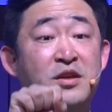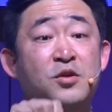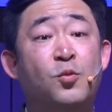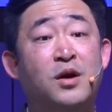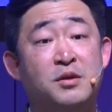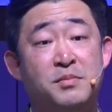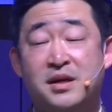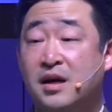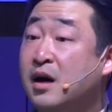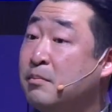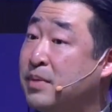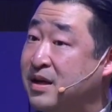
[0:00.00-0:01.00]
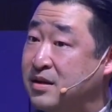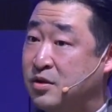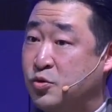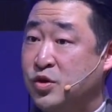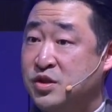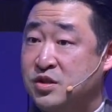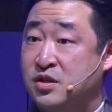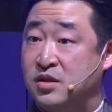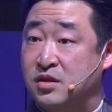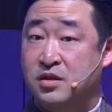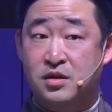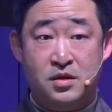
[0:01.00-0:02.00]
you want to become, but in the
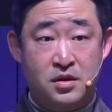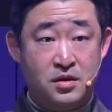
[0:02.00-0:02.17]
Christian